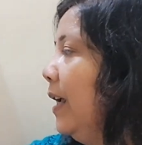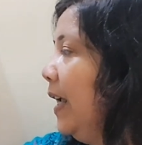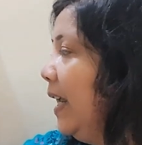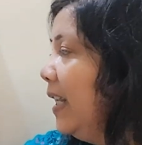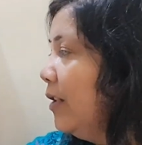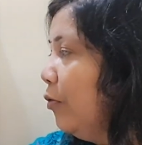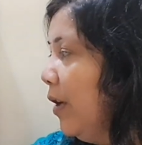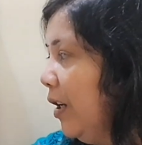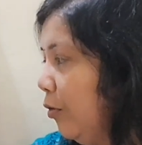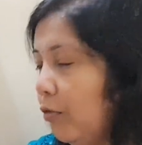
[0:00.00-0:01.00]
is
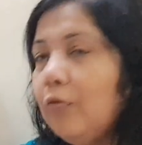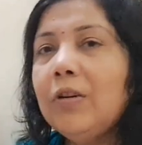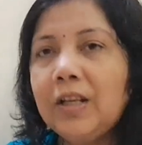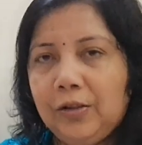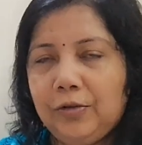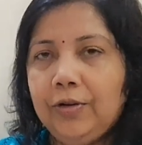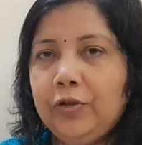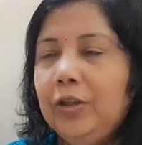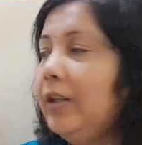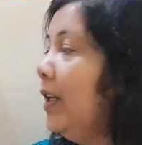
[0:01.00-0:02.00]
going to
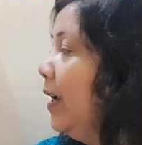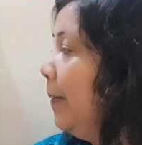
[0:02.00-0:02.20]
construction,